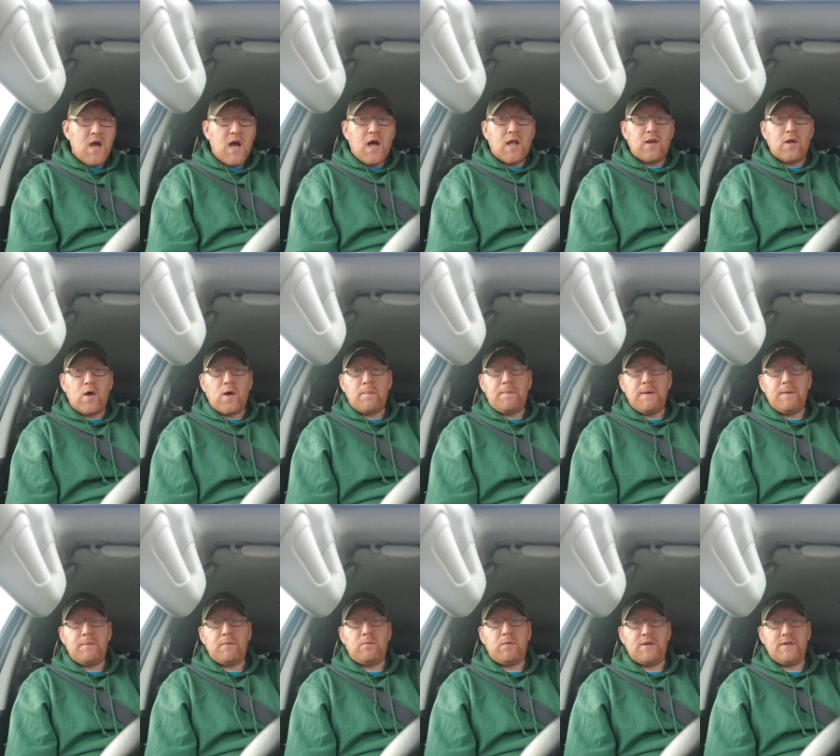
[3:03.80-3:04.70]
a lot of
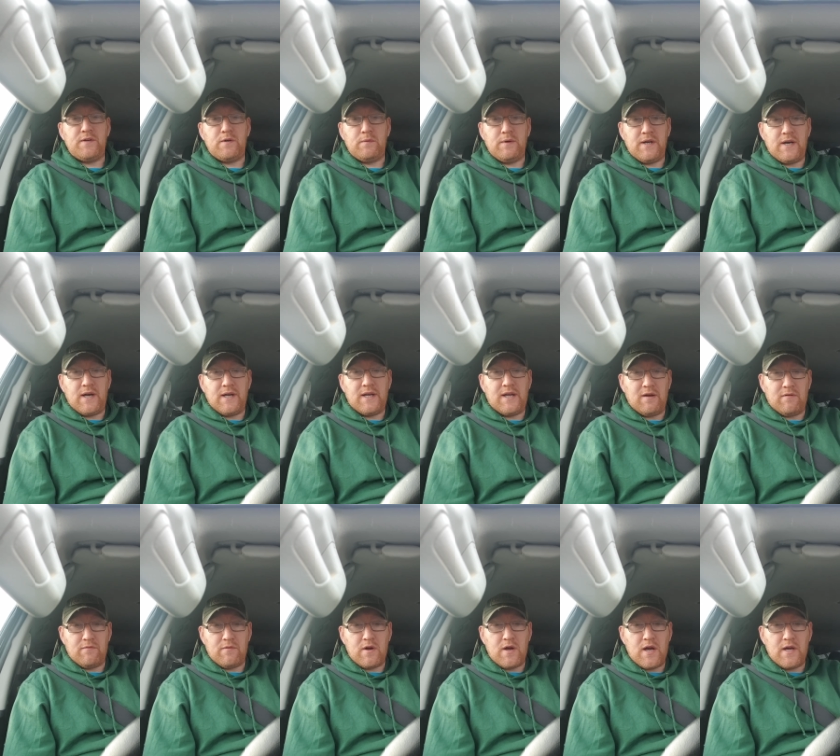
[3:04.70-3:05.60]
people wonder where I
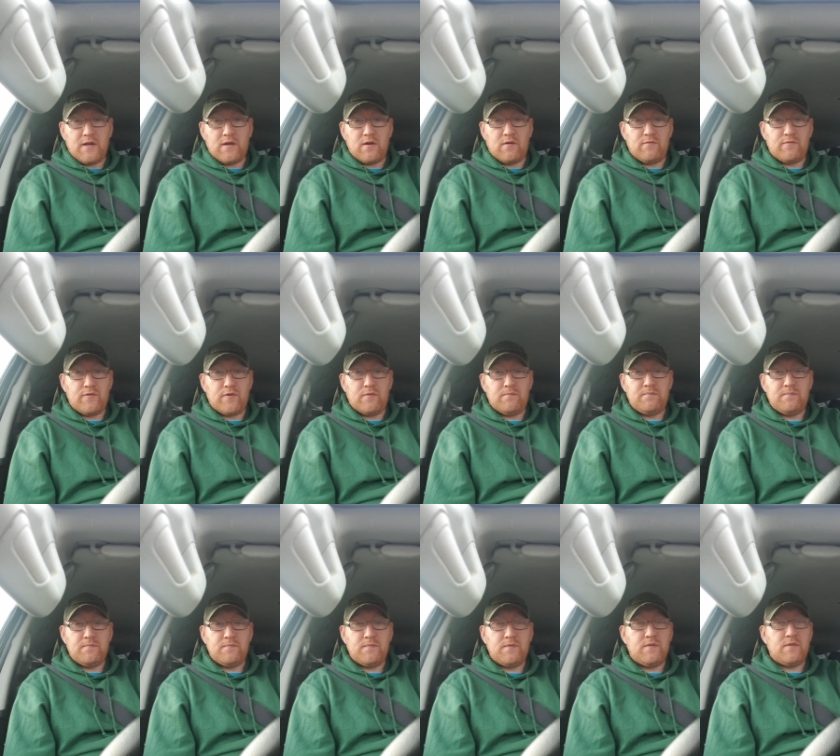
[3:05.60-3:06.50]
come from.
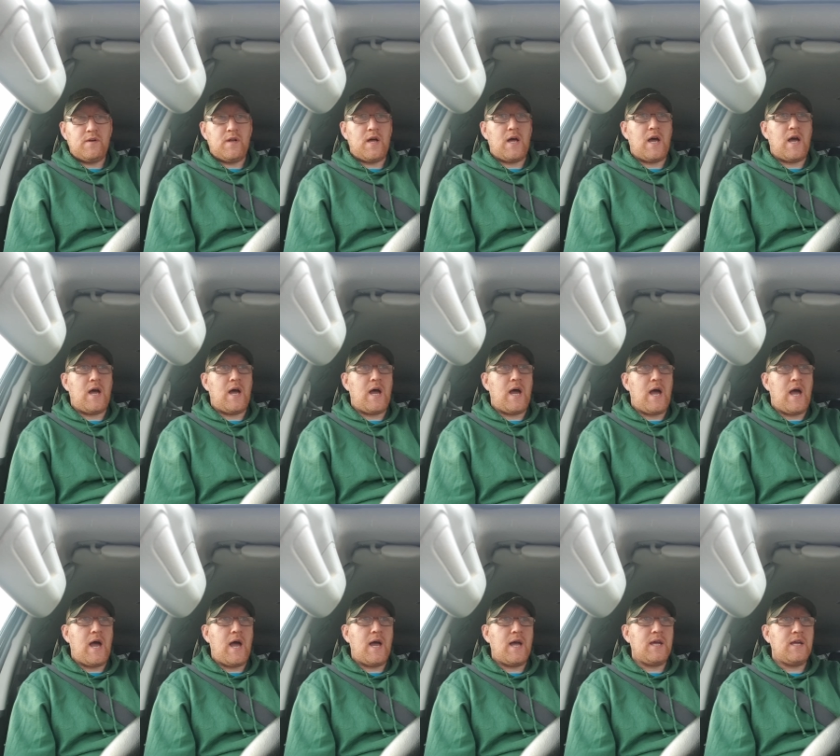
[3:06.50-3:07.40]

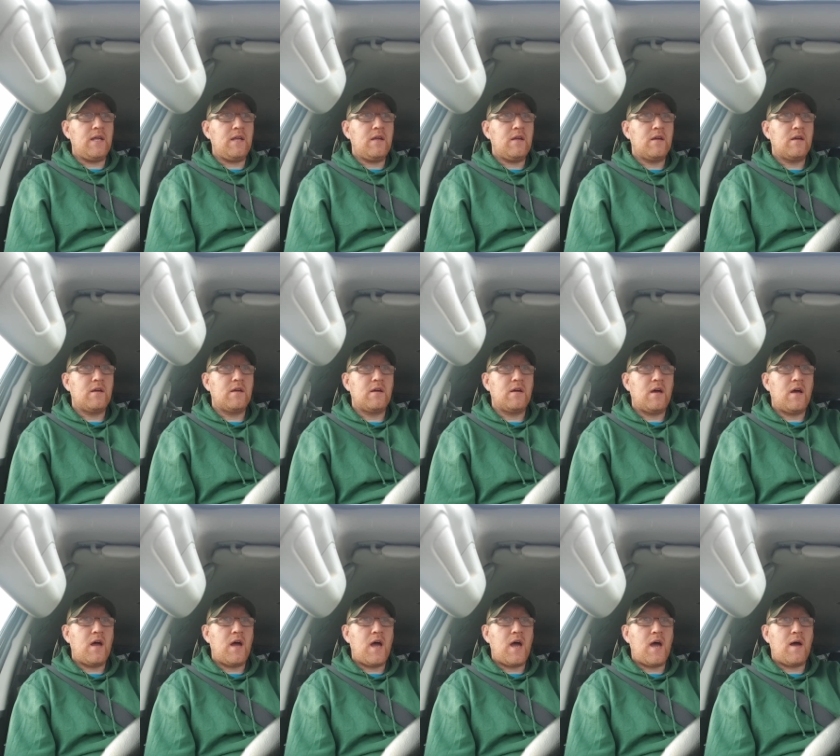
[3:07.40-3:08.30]
I
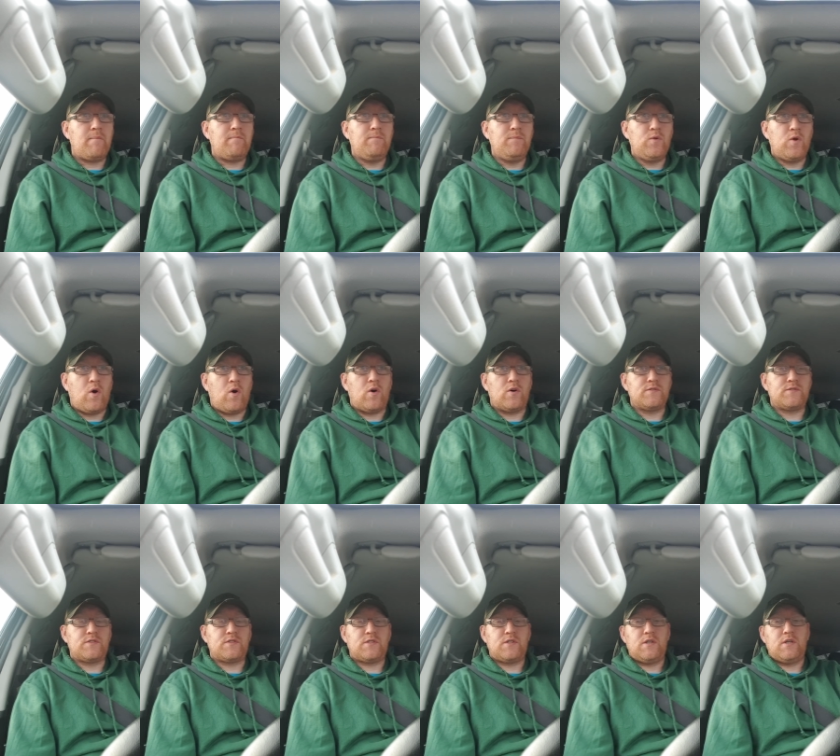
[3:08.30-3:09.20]
am
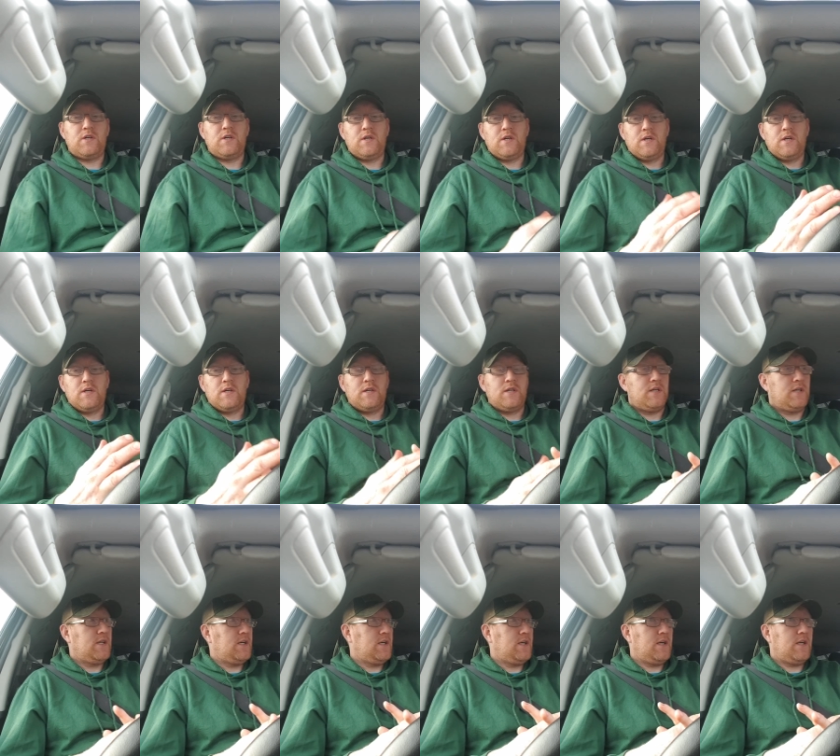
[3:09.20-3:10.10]
not
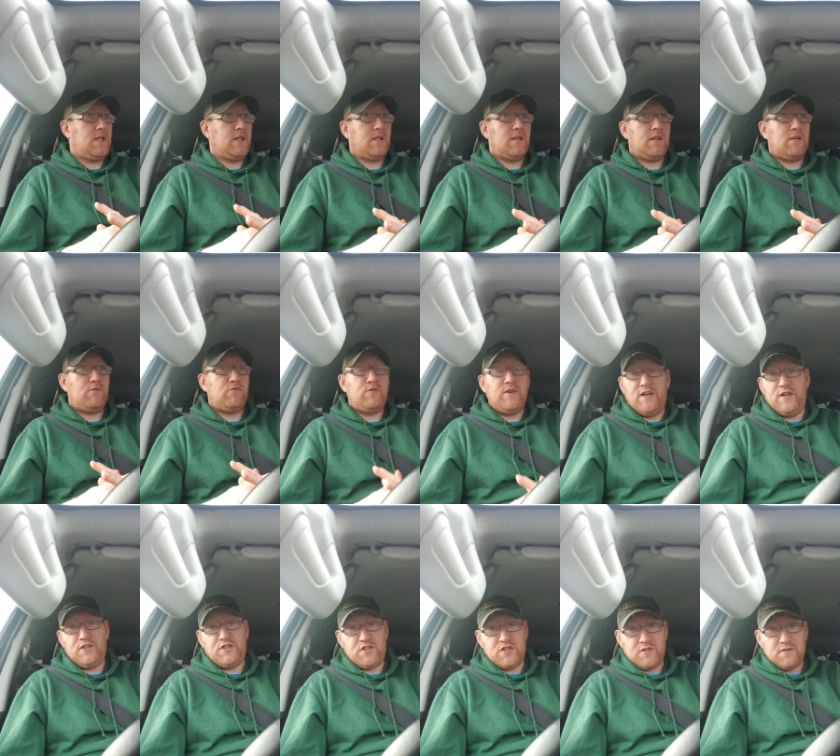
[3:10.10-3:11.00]

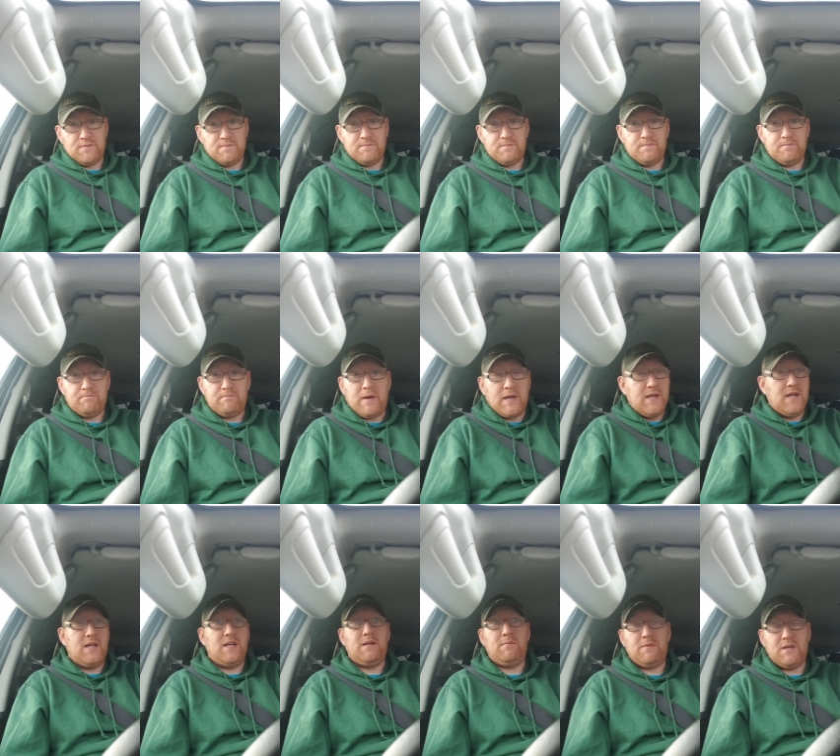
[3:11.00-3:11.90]
rich by
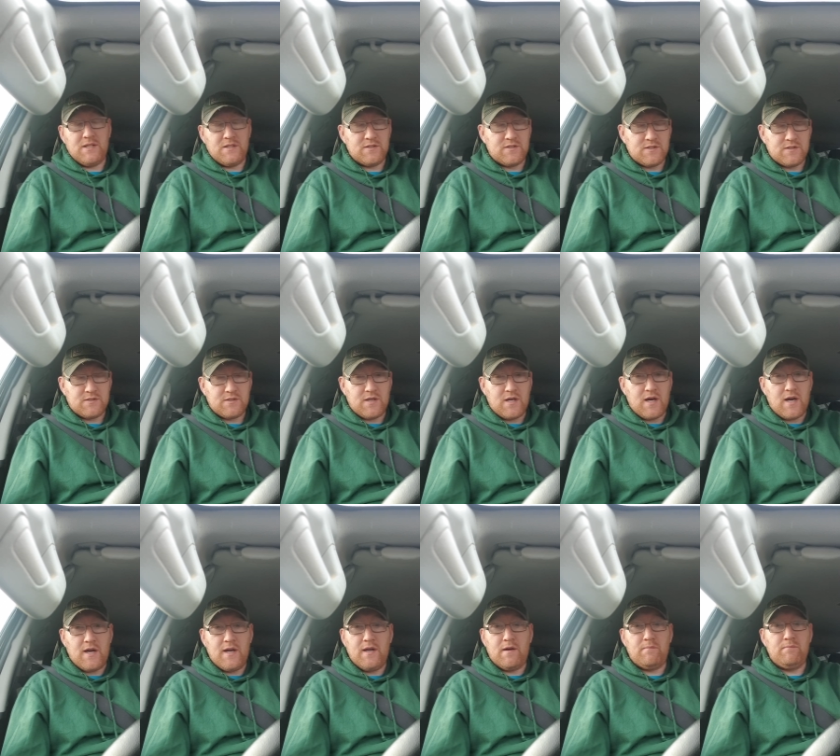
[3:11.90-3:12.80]
any means.
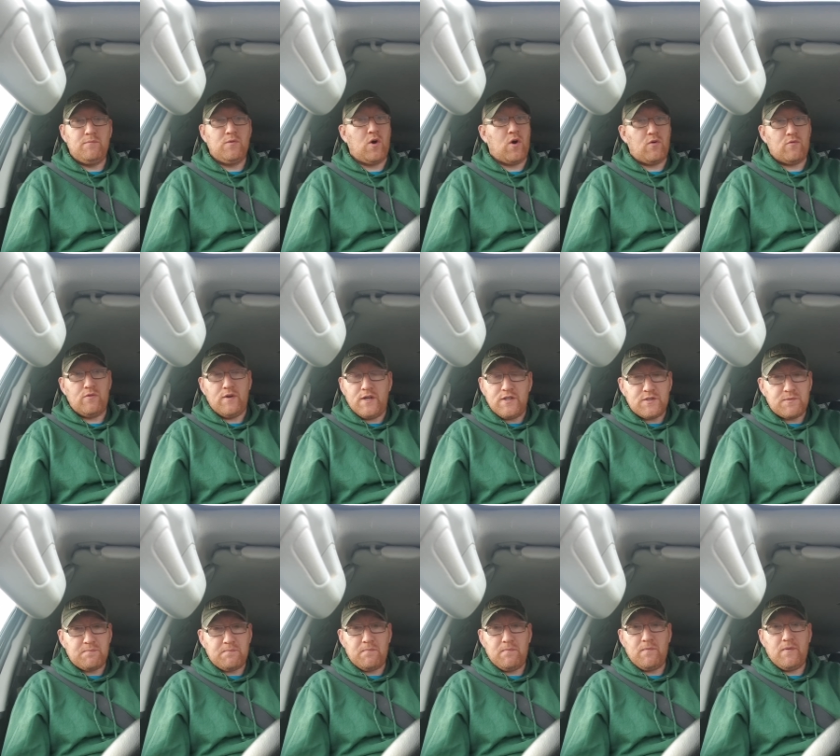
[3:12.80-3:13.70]
I am not
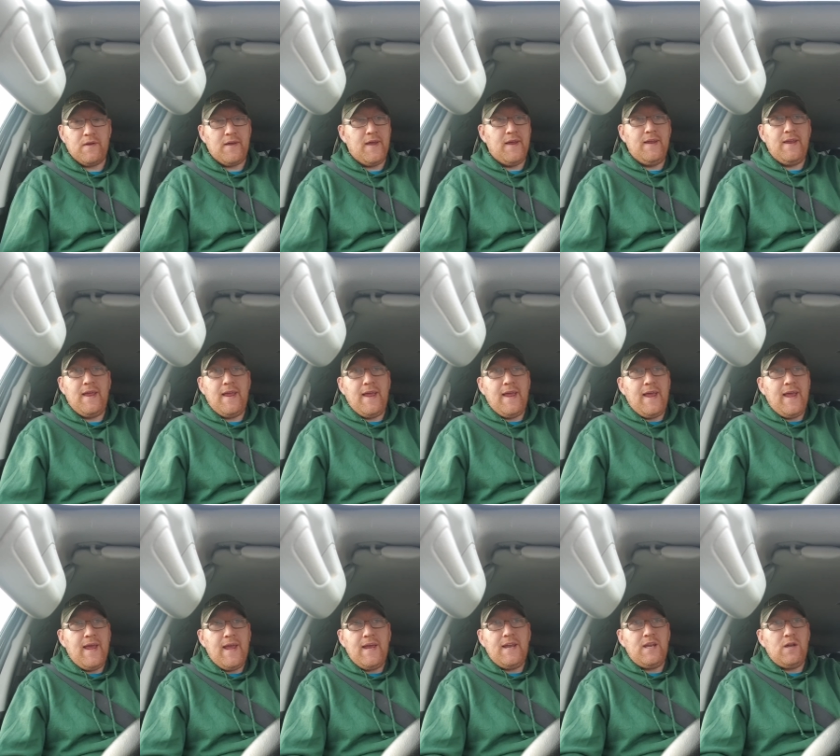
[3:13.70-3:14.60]
rich in
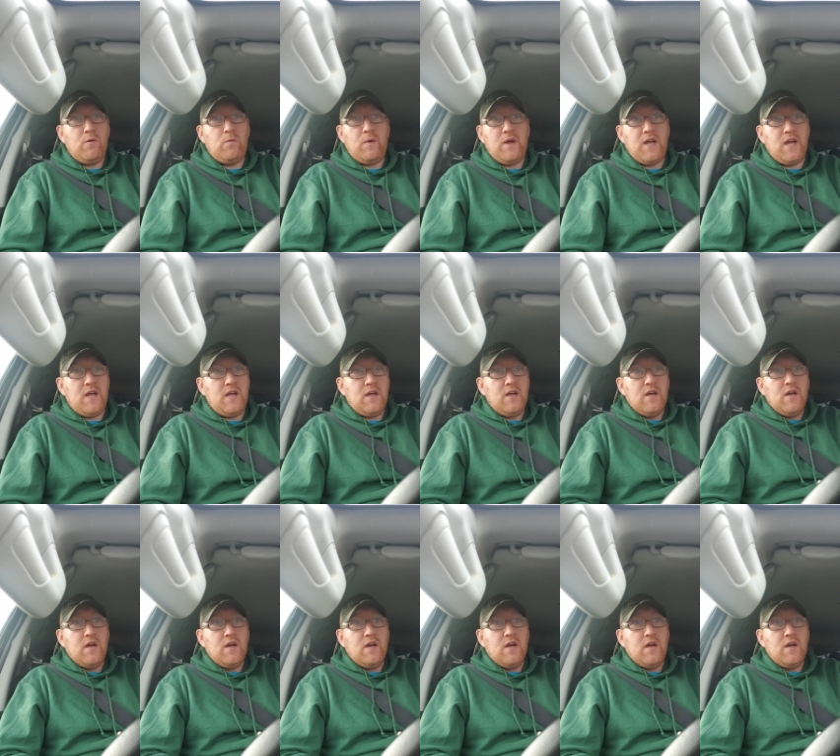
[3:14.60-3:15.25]
any way